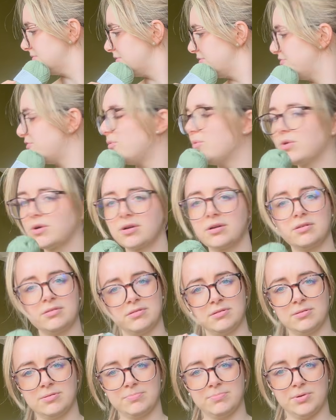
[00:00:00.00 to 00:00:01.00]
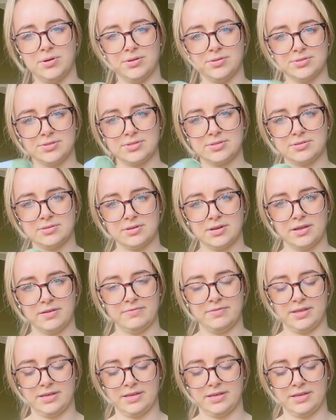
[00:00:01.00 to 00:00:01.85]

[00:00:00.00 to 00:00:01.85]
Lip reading: 4 balls of